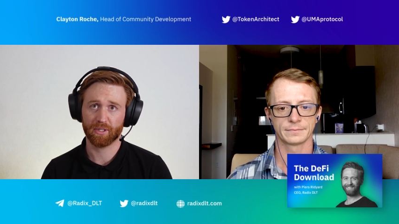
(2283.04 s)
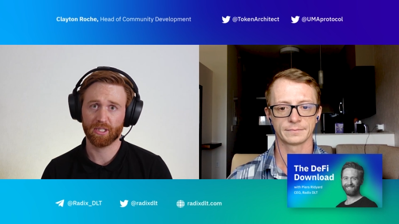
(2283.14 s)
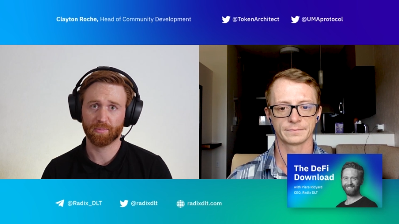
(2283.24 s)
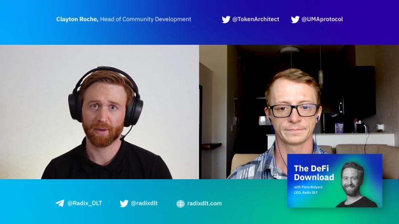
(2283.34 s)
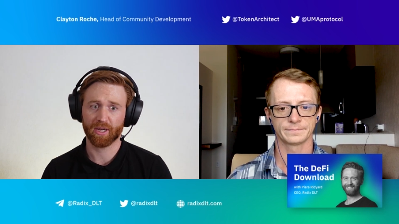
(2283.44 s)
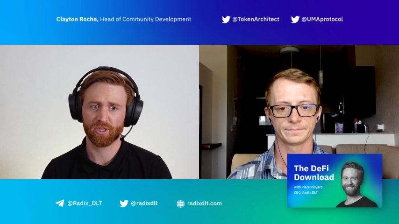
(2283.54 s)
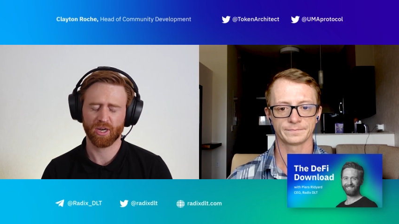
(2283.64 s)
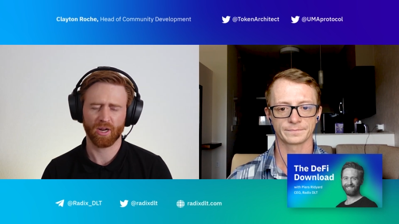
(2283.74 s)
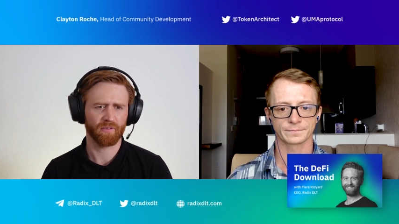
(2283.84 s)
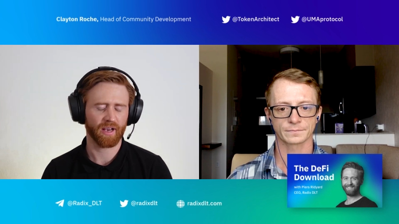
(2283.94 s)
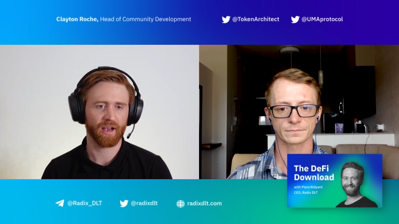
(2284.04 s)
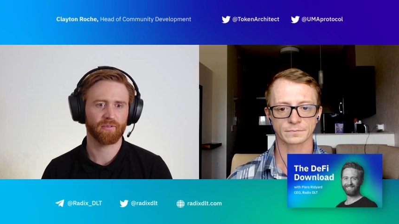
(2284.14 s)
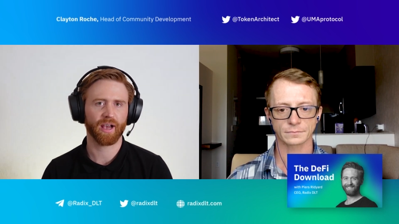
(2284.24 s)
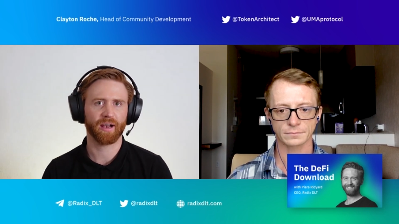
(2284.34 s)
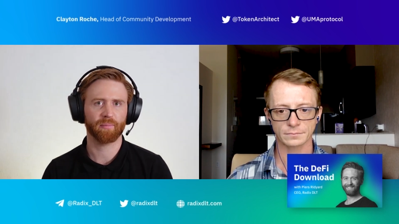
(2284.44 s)
Speaker 1: participation over
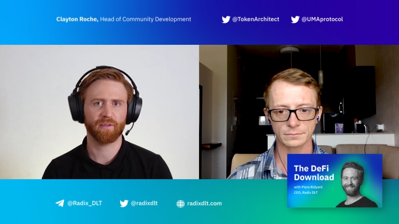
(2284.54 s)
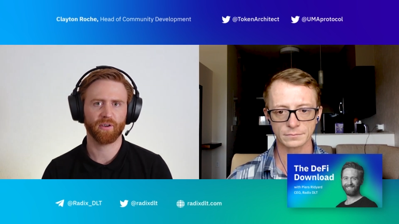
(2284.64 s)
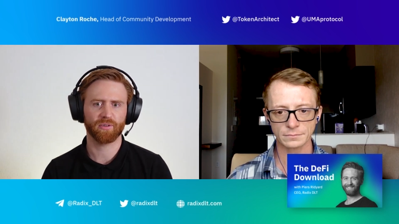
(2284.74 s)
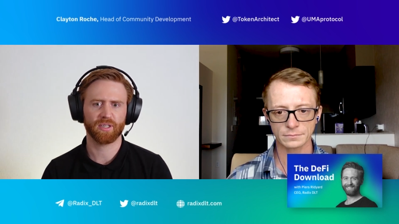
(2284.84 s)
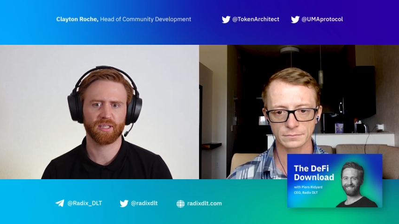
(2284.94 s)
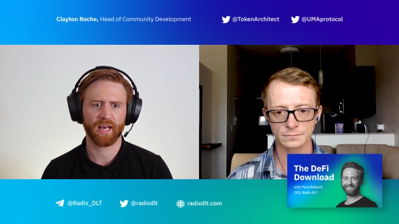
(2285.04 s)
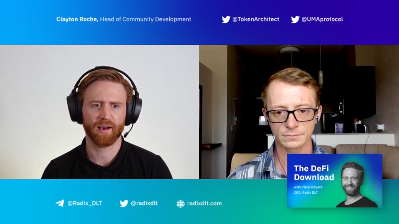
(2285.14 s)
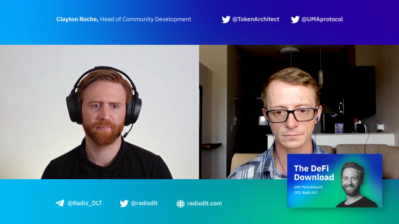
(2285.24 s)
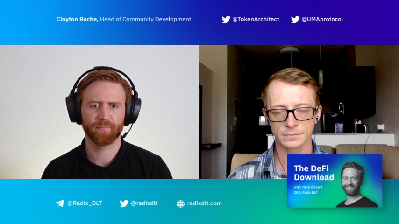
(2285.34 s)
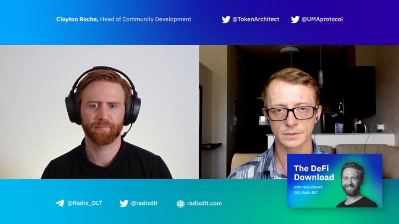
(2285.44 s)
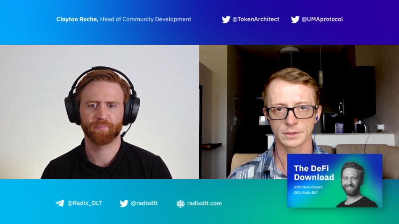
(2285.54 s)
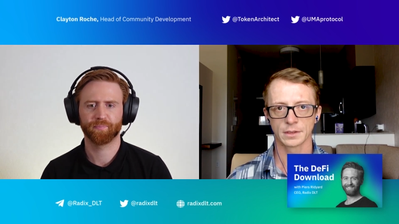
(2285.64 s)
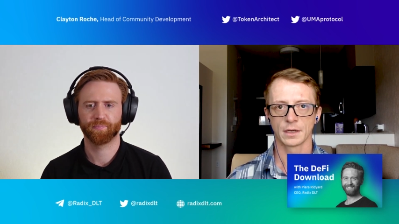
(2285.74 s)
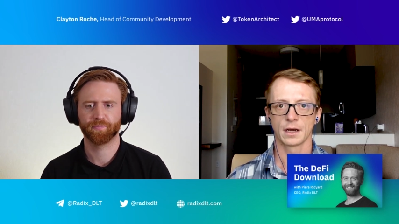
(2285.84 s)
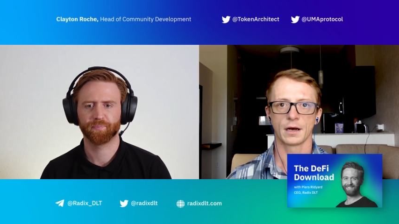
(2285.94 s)
over how many votes is that?
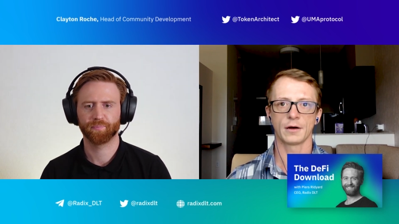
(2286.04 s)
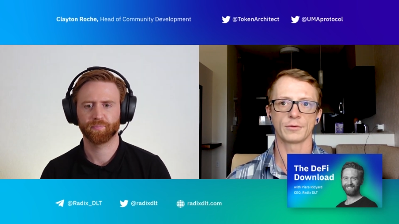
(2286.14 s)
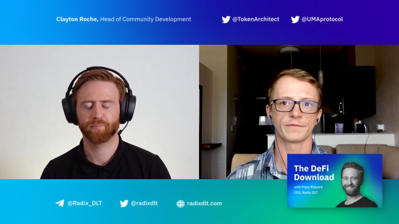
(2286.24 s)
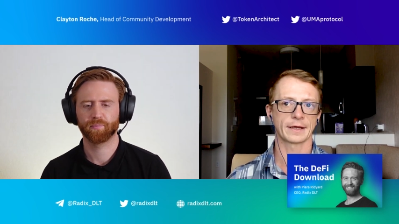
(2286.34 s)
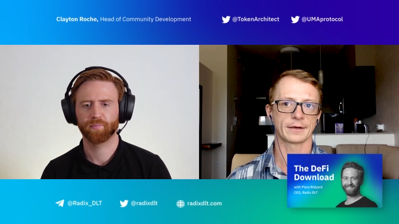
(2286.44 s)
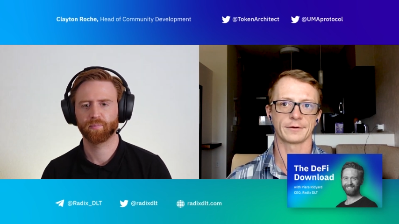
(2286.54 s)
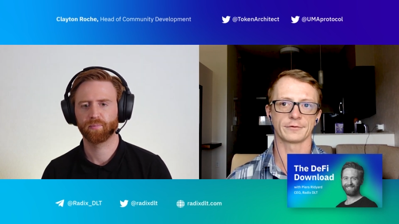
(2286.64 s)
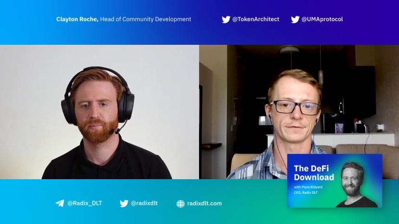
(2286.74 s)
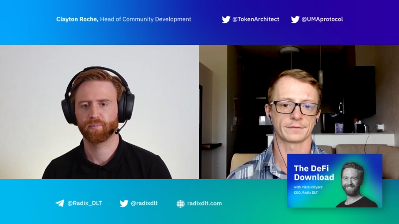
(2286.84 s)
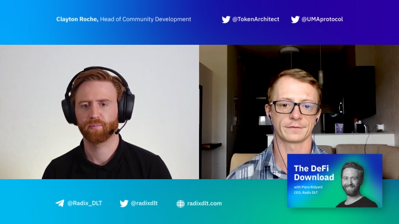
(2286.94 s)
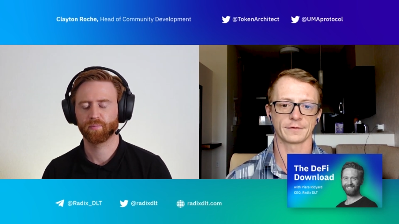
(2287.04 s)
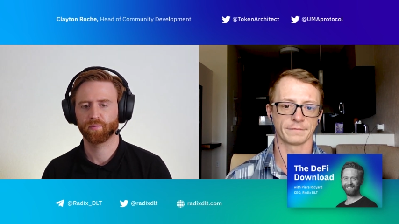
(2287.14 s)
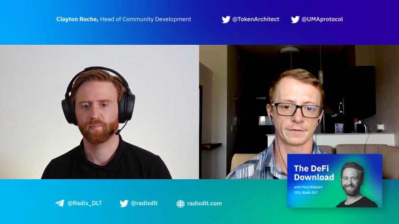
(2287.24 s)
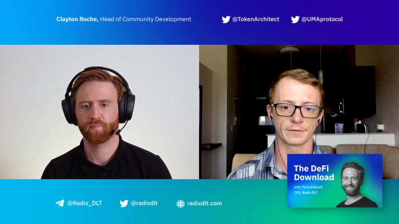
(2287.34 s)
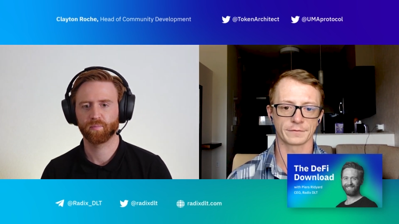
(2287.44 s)
Speaker 2: Oh, we've had hundreds of
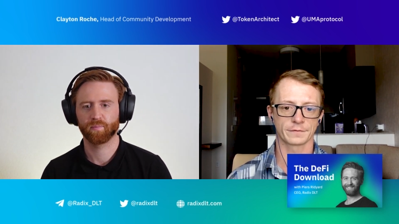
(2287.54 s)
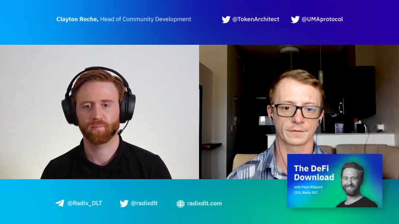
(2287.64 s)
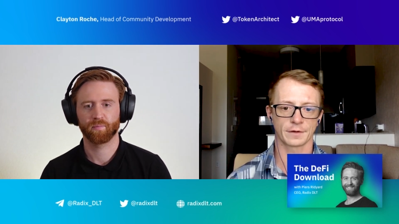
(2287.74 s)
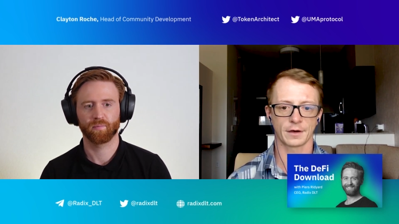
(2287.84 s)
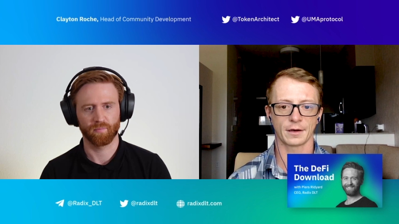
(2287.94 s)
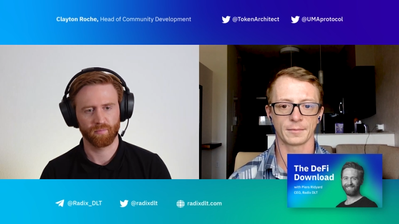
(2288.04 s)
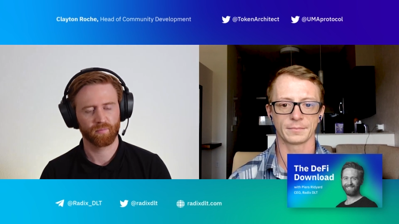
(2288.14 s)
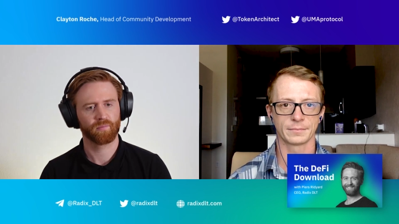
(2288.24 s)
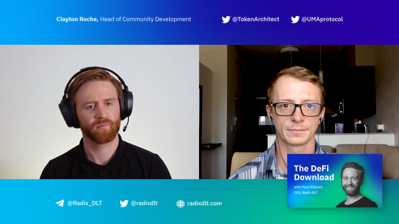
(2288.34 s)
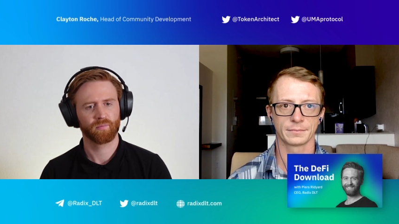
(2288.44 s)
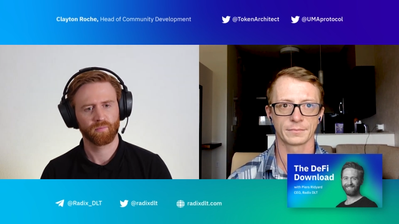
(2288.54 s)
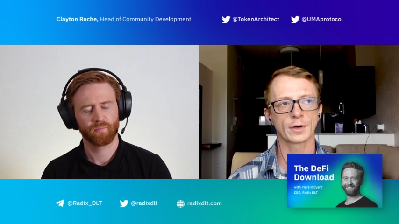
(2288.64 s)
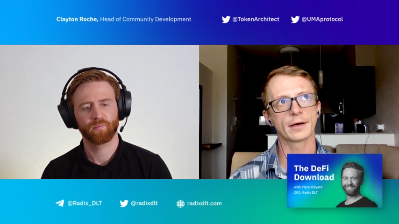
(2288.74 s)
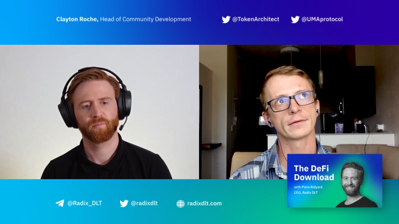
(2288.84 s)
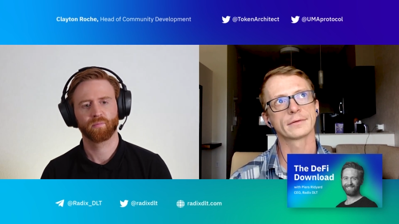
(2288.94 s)
votes. Um,
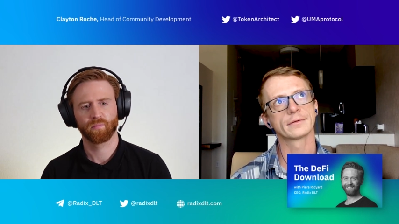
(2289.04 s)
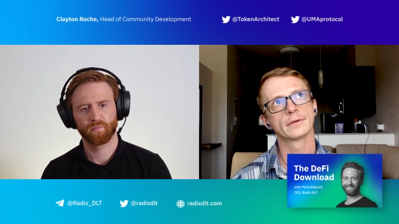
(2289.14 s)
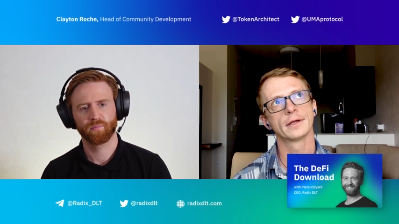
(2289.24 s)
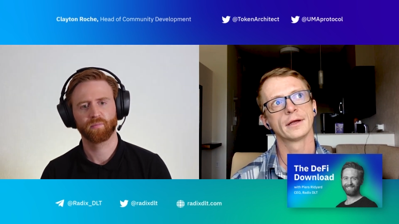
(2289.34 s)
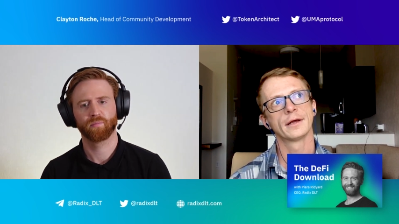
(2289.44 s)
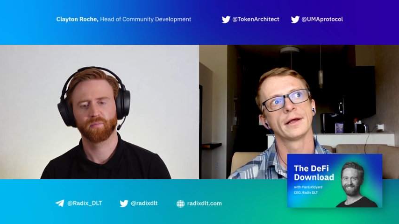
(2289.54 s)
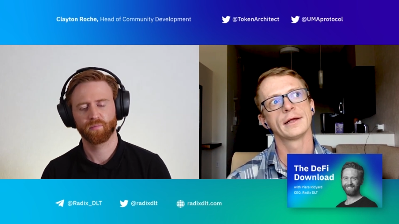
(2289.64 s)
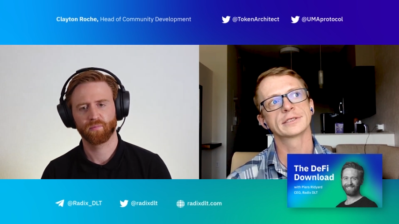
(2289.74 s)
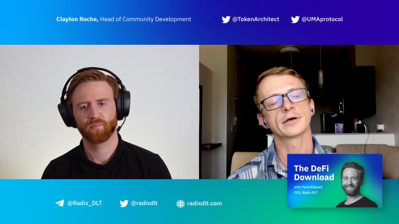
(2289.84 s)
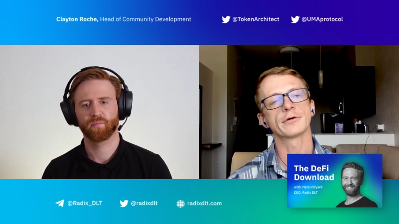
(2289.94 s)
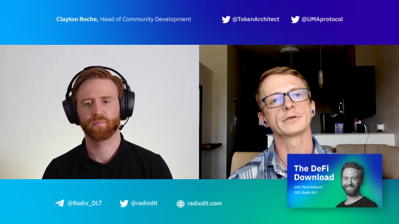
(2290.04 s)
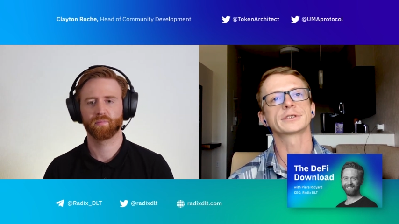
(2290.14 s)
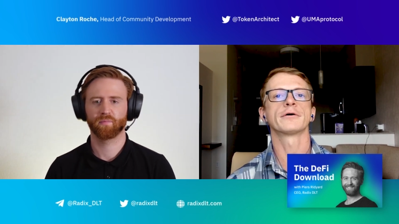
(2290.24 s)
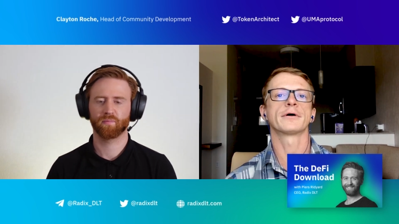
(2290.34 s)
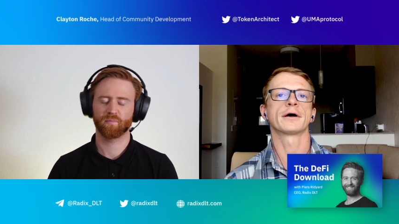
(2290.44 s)
well, so
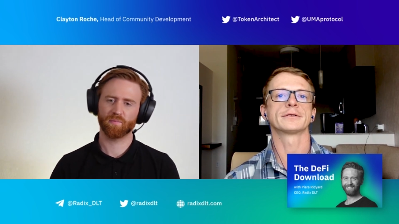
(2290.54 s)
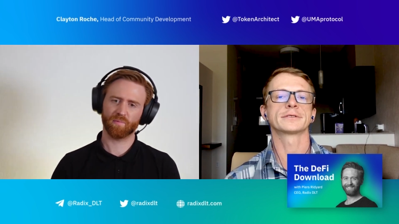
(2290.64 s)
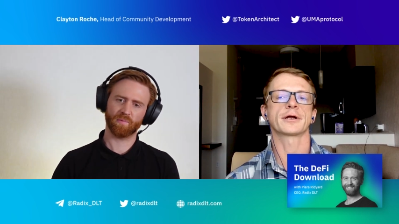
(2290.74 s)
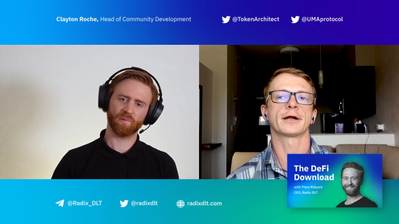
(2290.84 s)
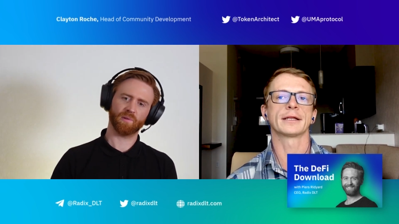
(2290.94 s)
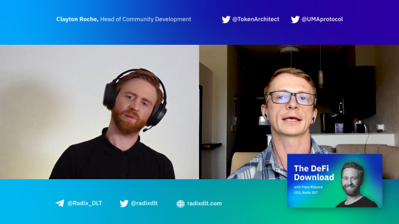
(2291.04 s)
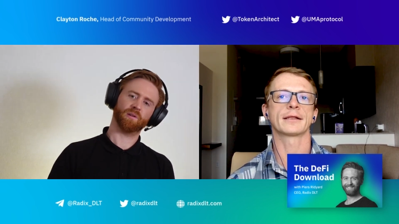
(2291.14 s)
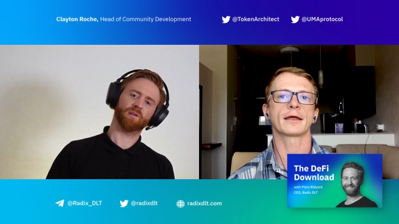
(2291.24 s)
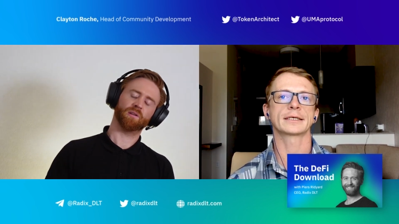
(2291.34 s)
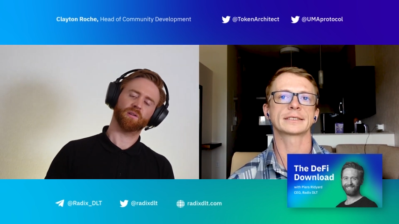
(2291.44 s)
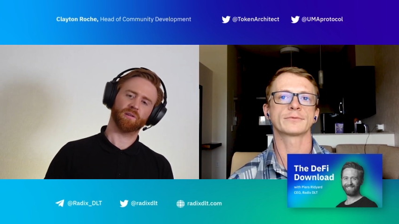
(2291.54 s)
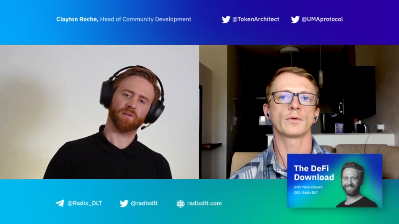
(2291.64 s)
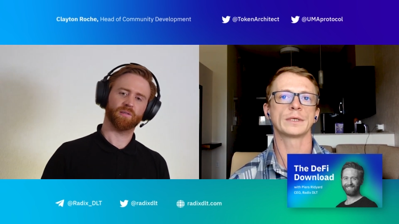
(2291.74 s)
so uh, sorry. Like a lot of what we